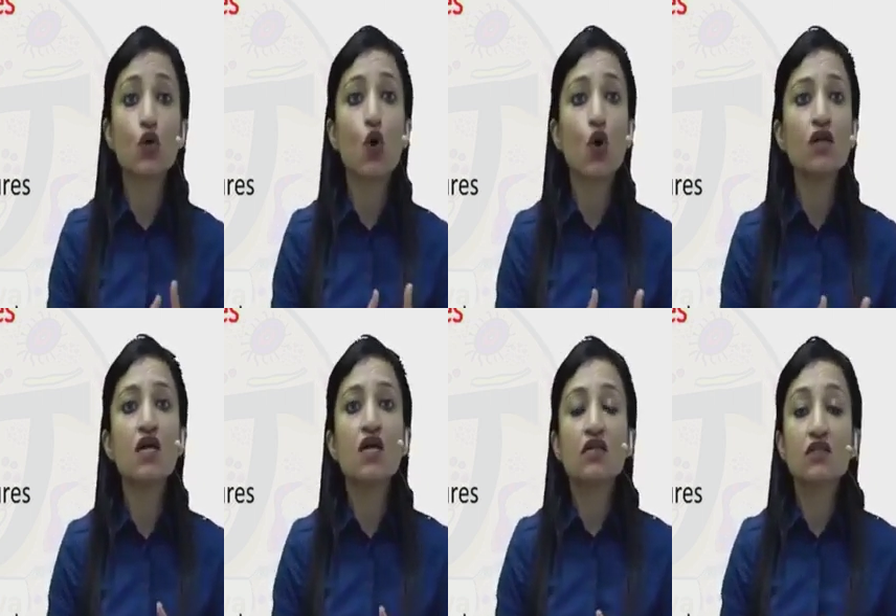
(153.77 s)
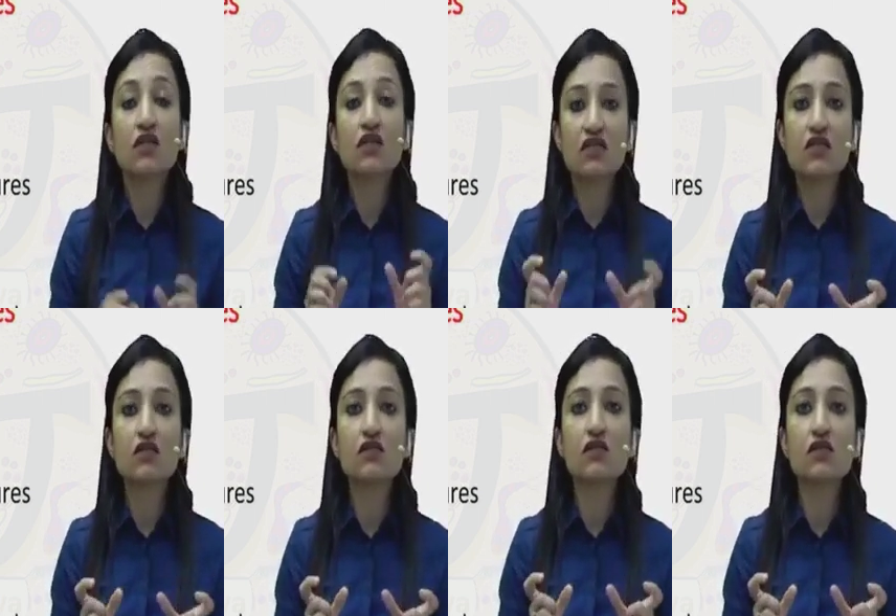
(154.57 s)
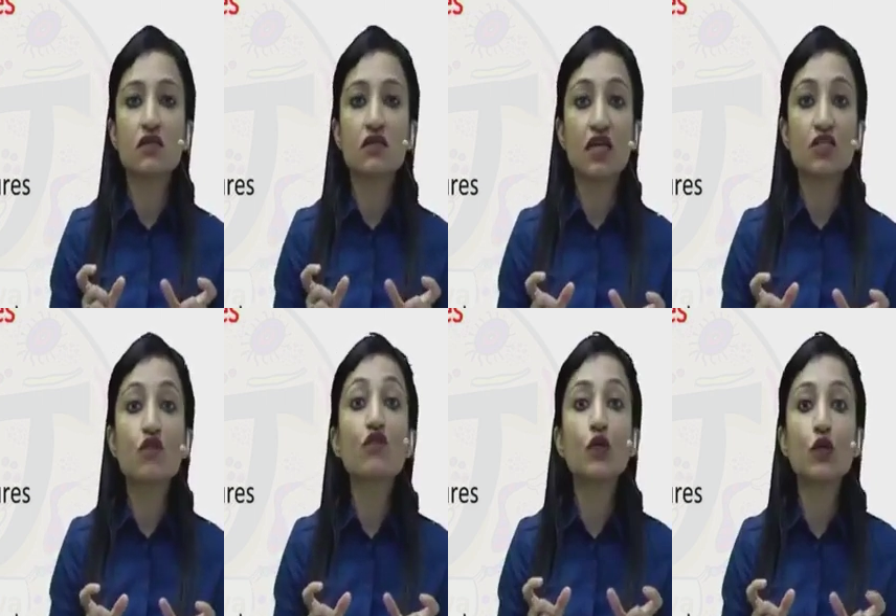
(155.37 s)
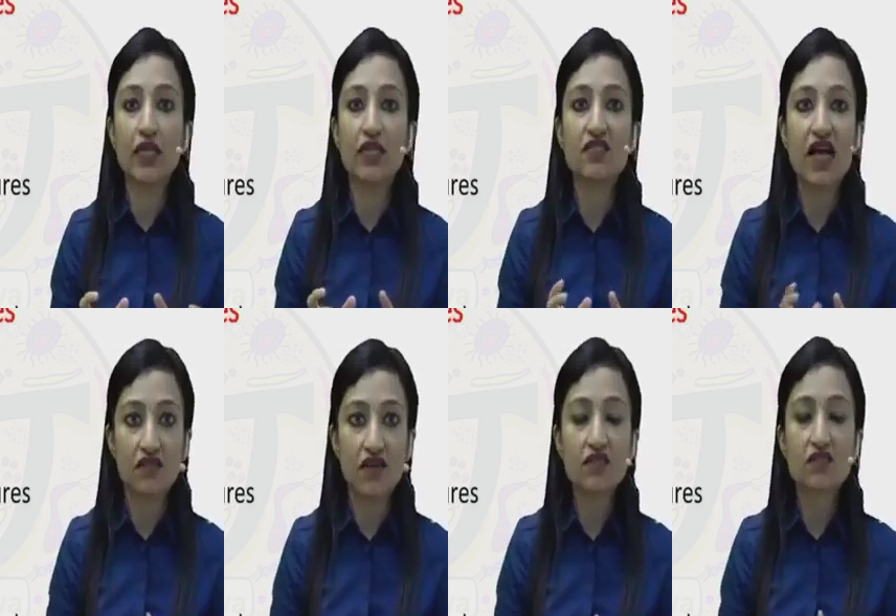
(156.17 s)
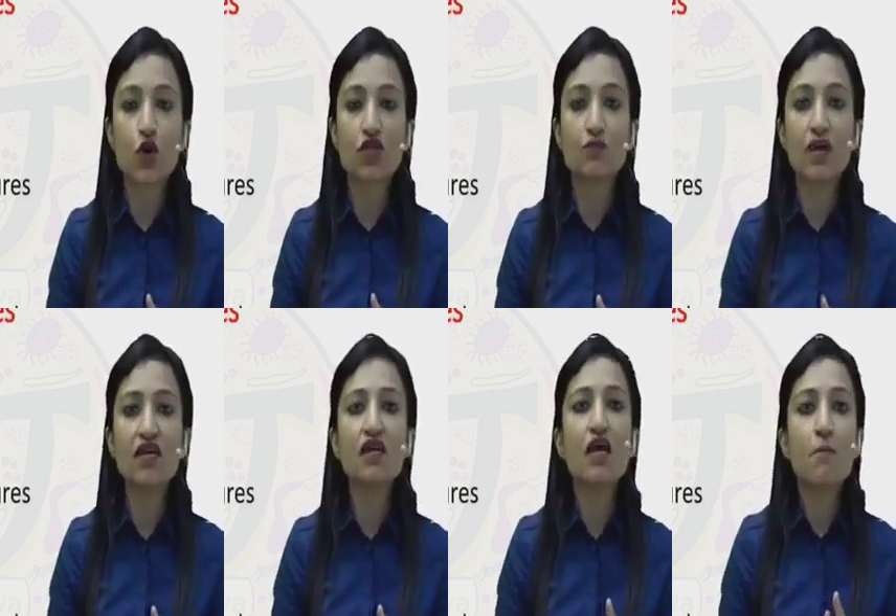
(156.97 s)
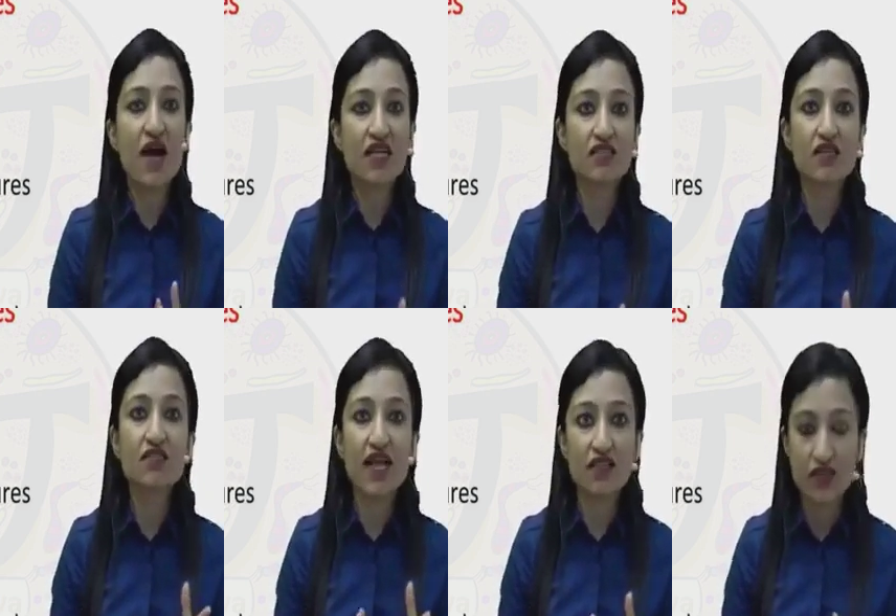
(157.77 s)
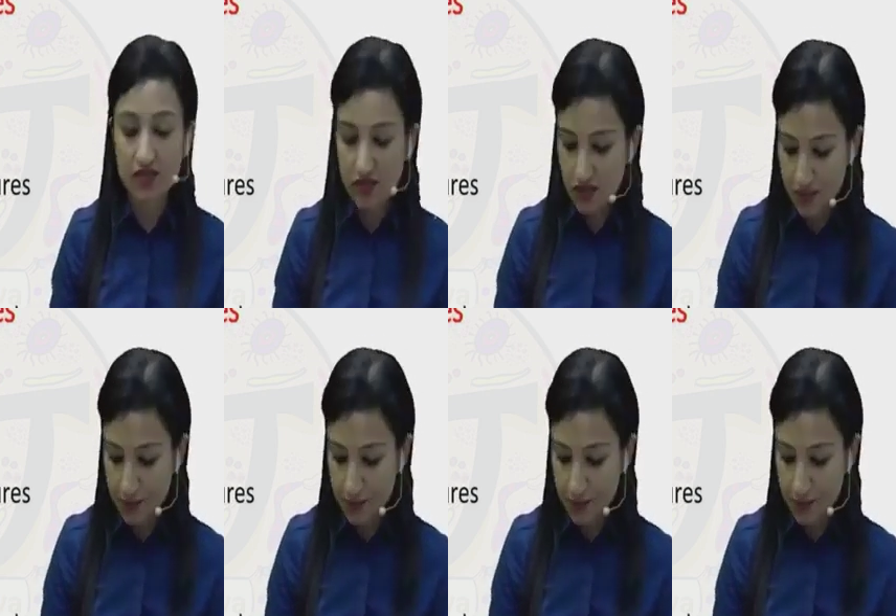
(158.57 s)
or the classical case of cutaneous anthrax caused by Bacillus anthracis.